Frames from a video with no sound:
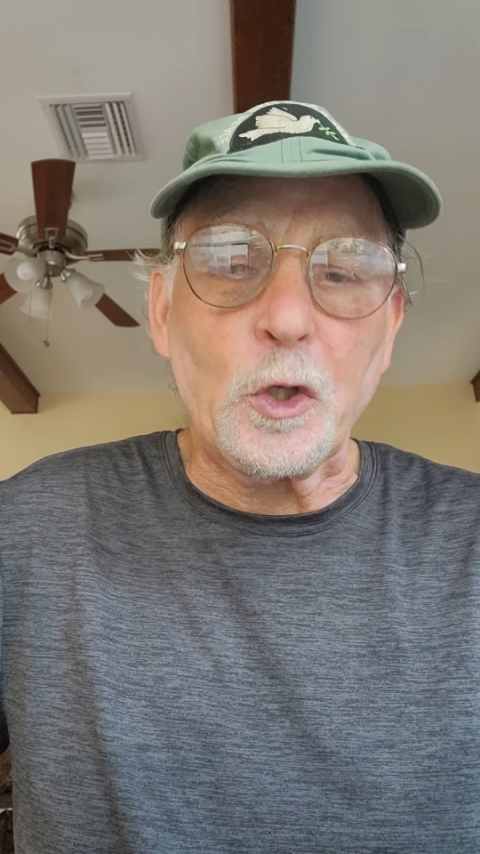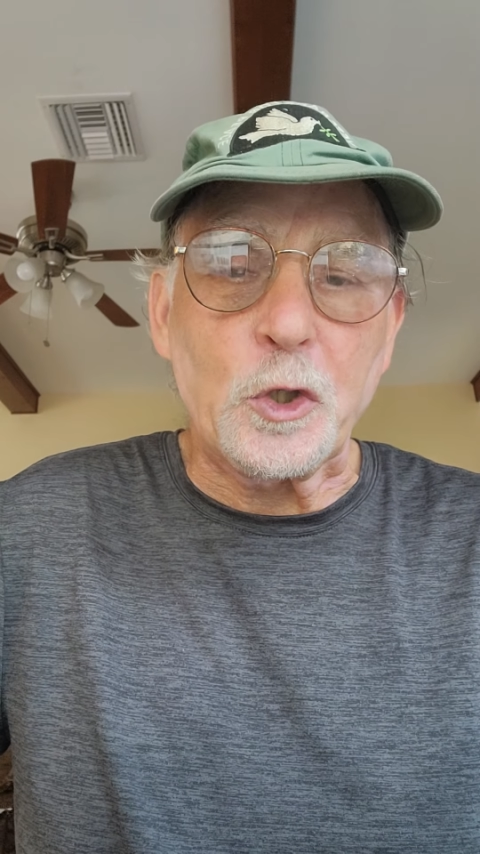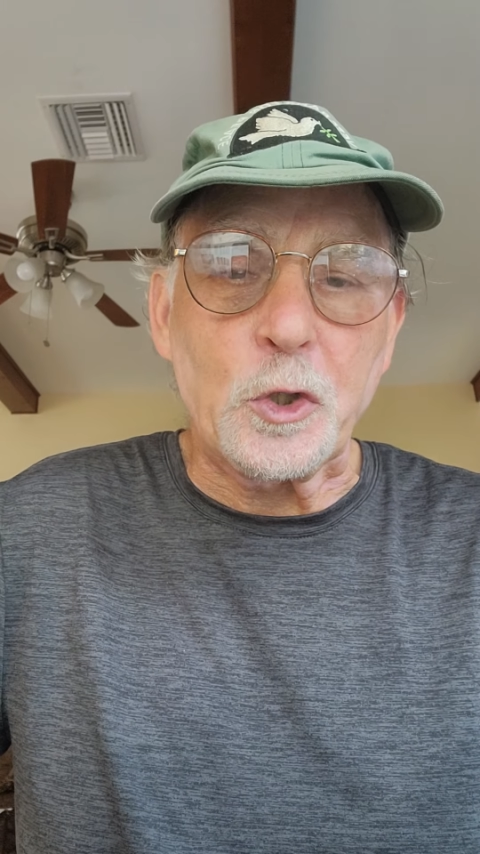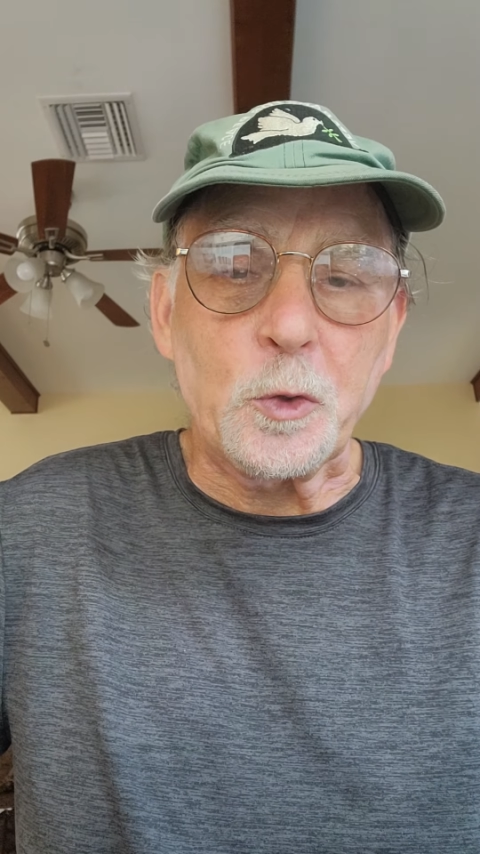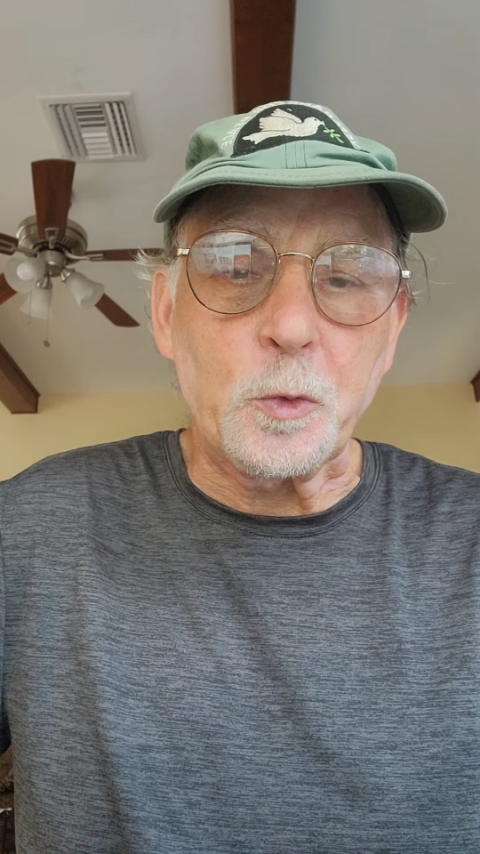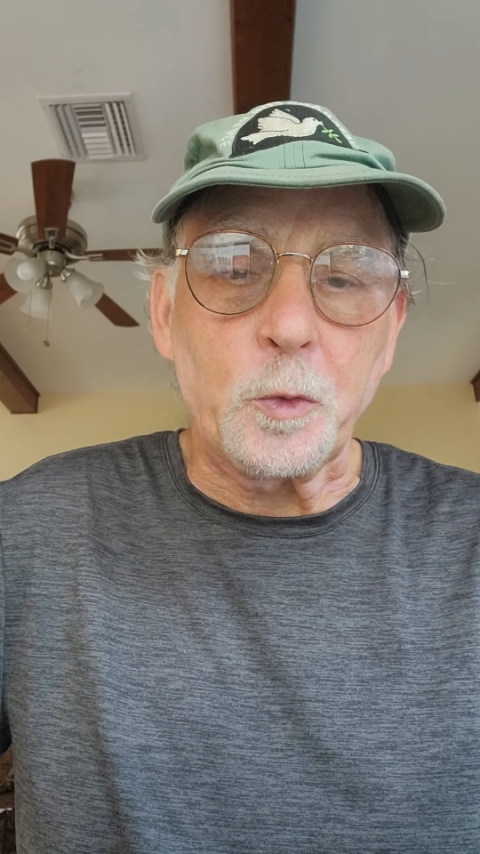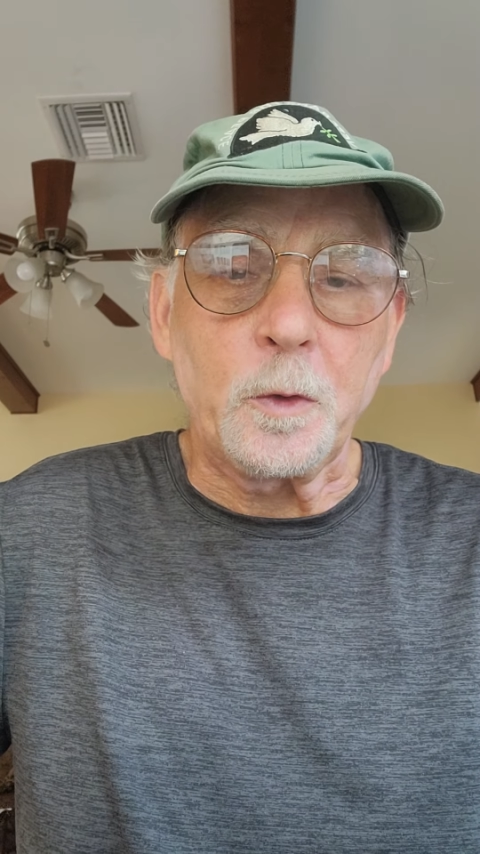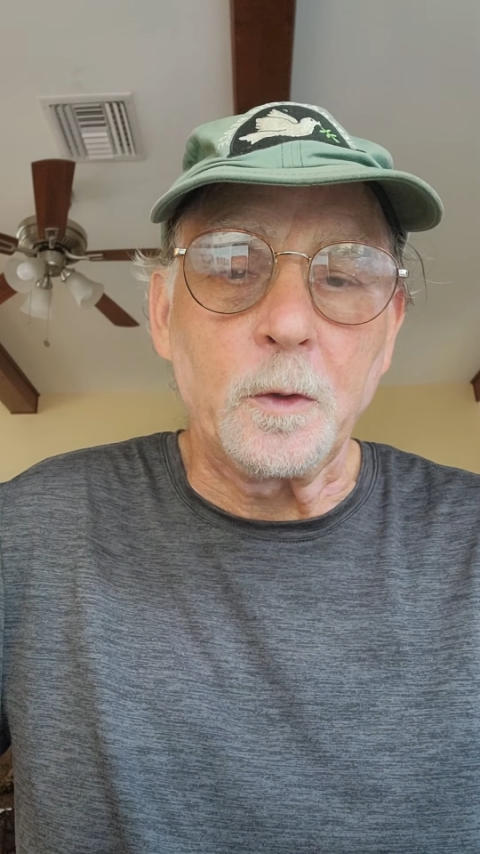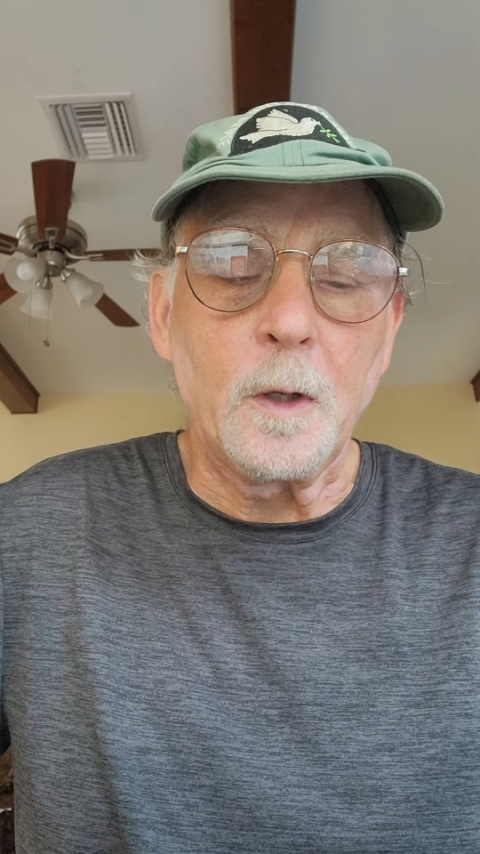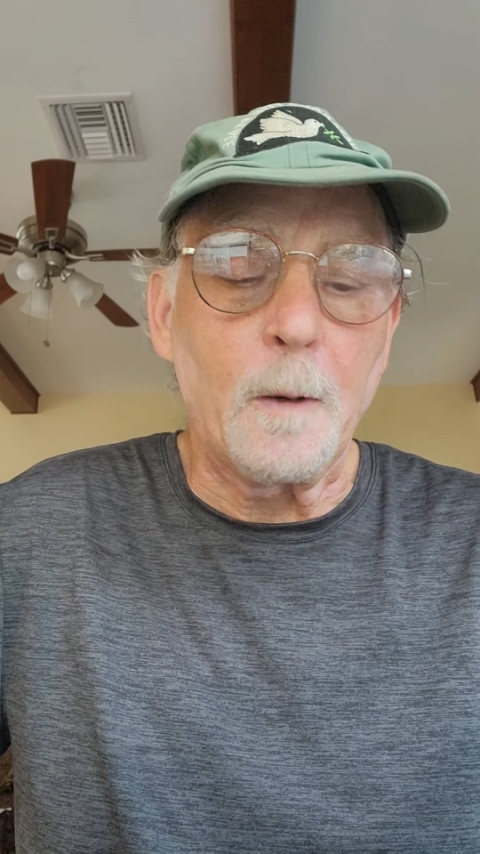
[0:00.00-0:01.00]
you
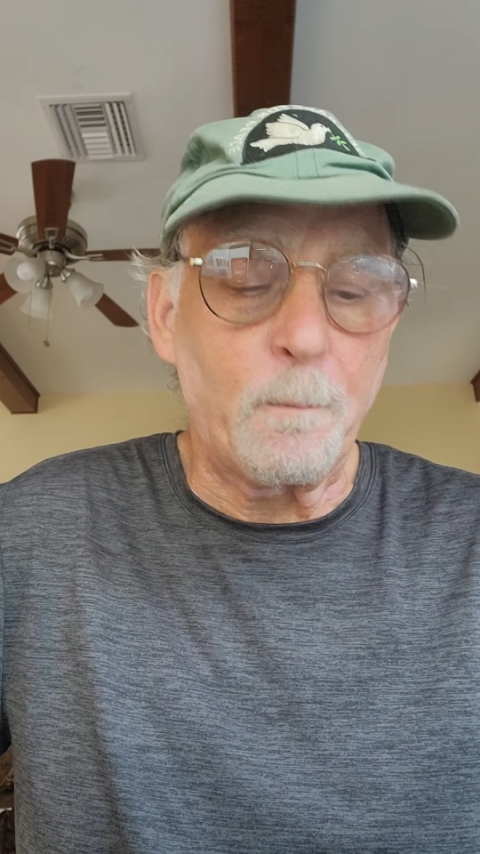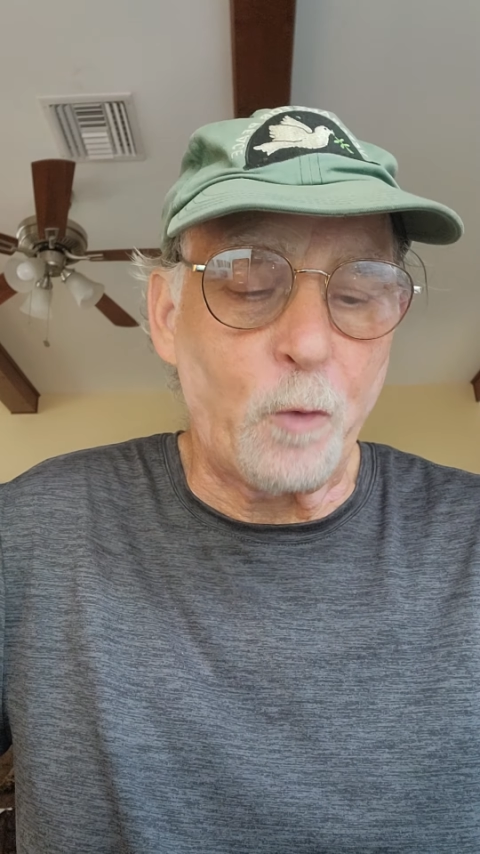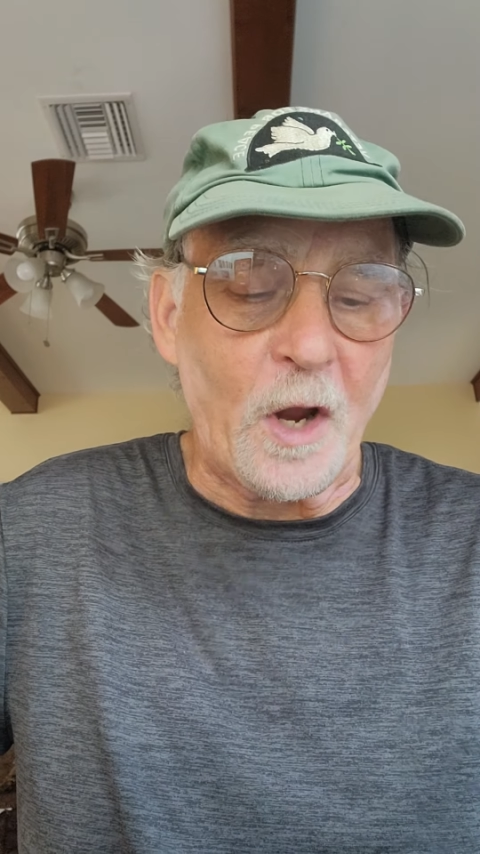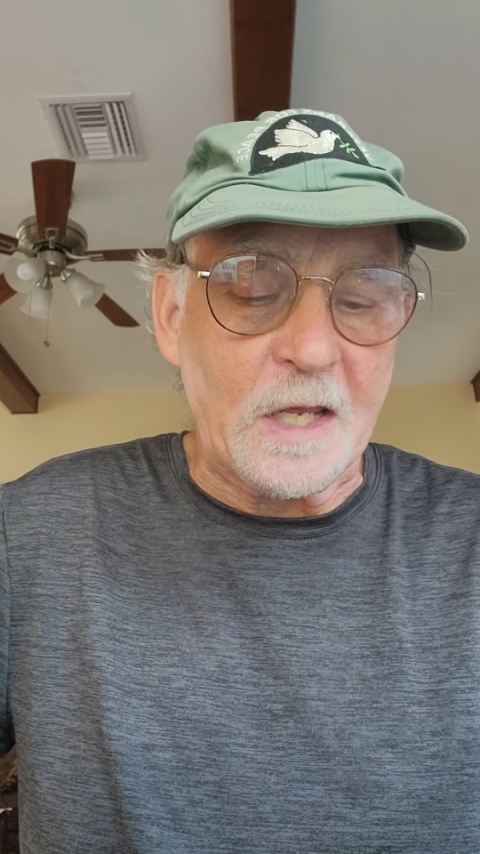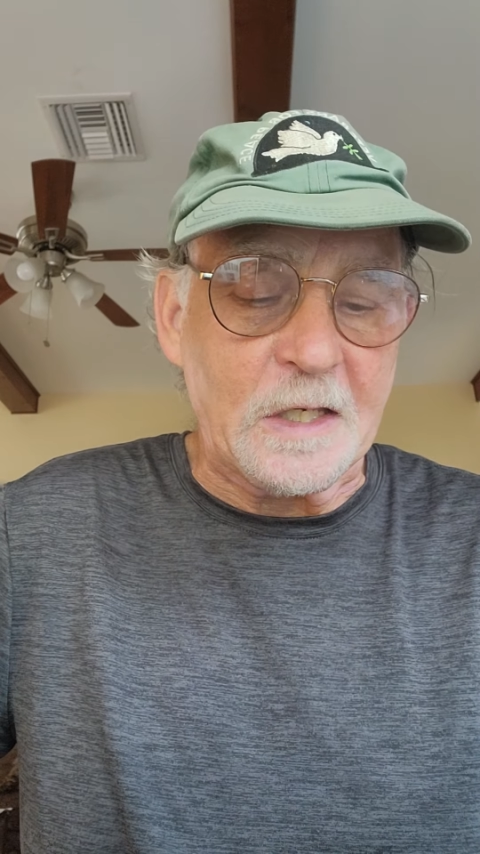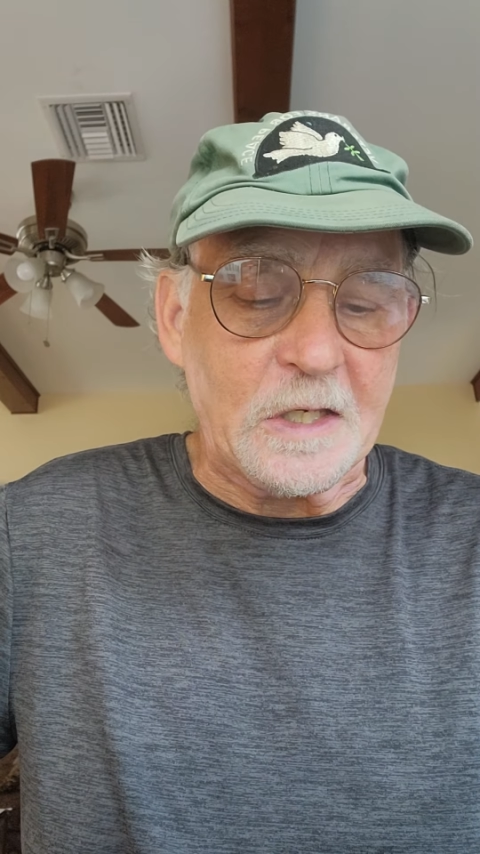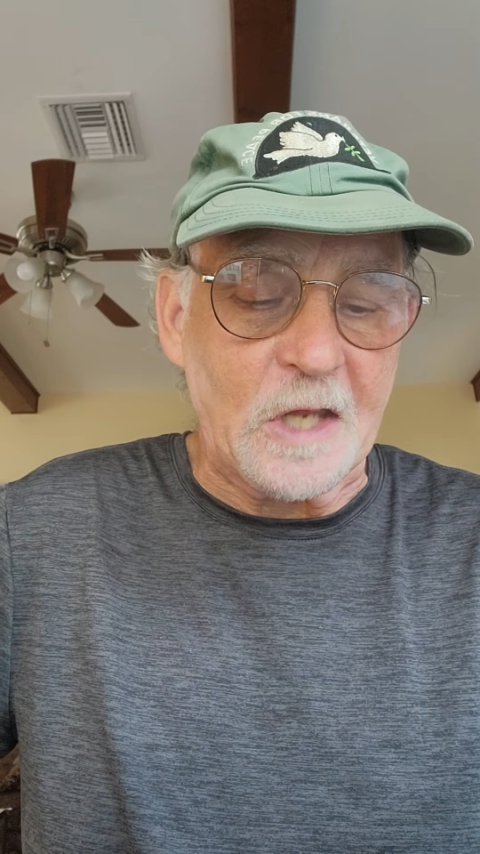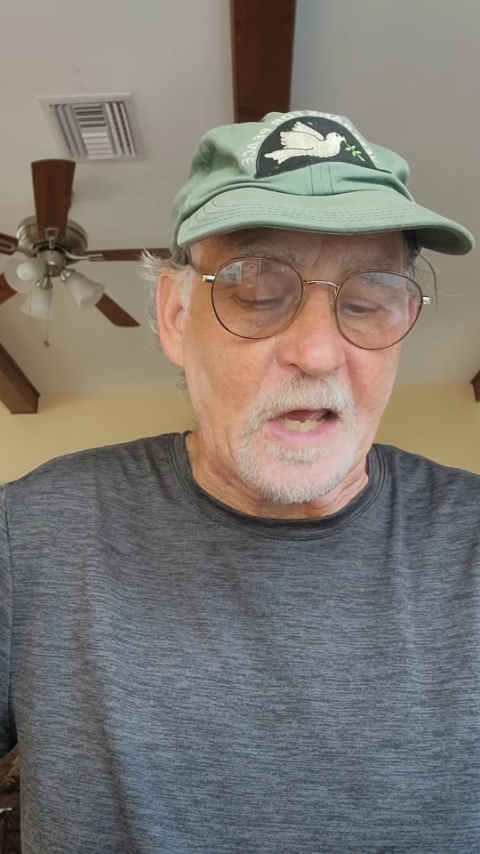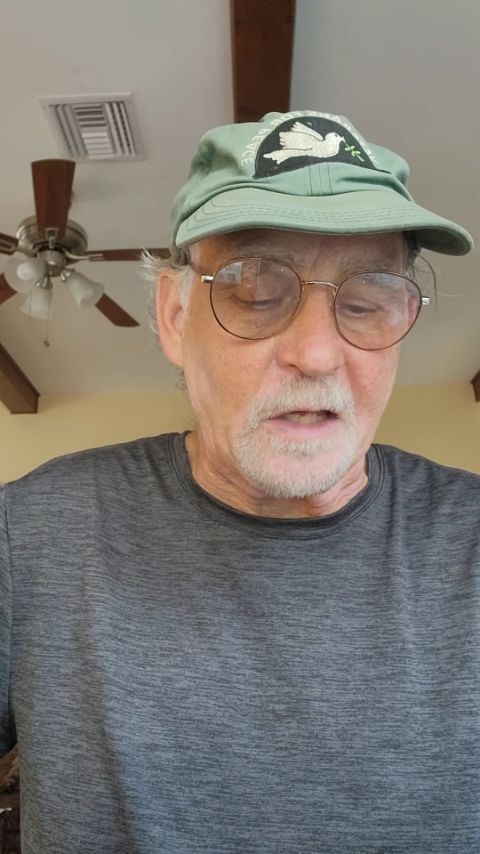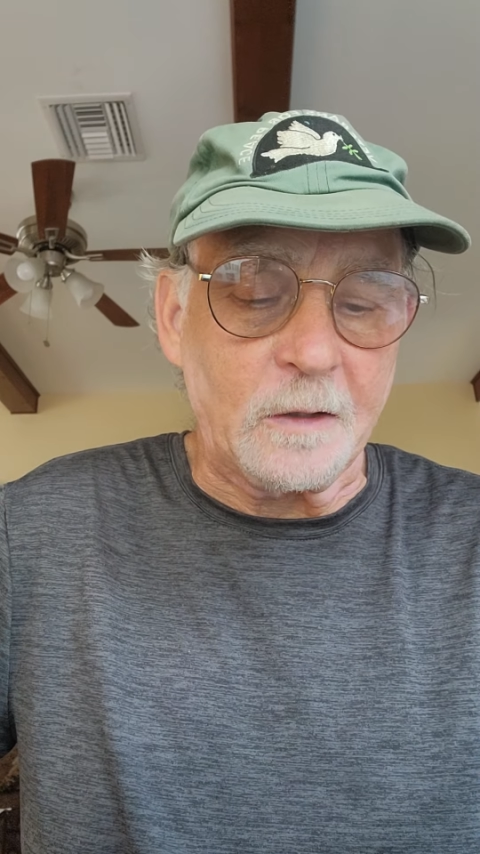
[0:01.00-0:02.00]
brain
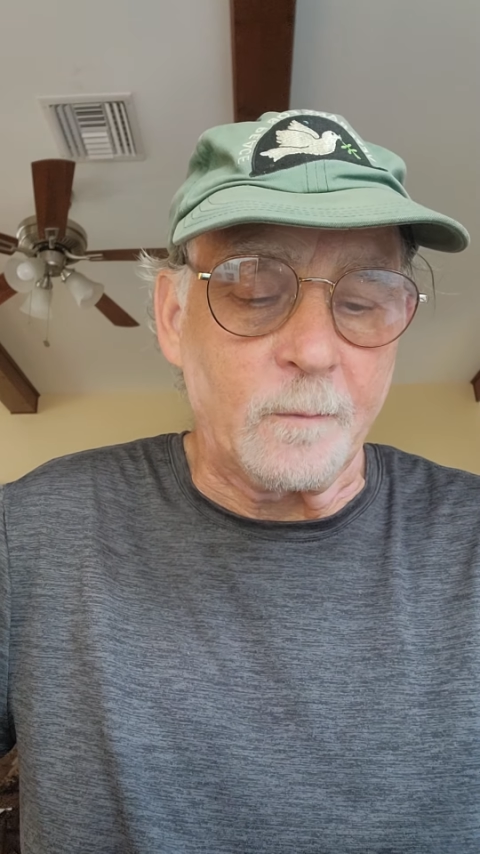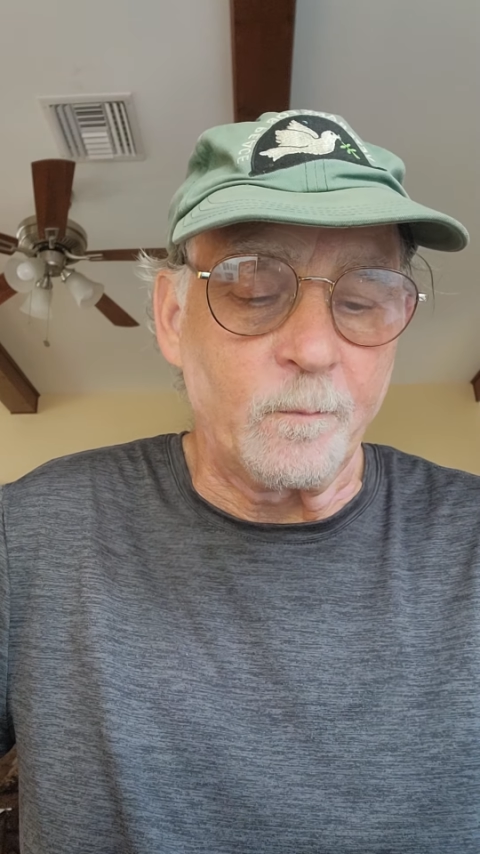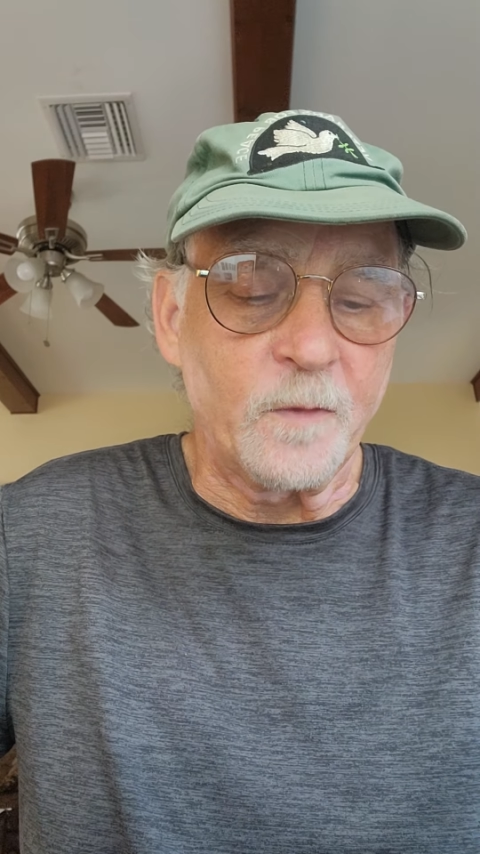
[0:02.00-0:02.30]
dead?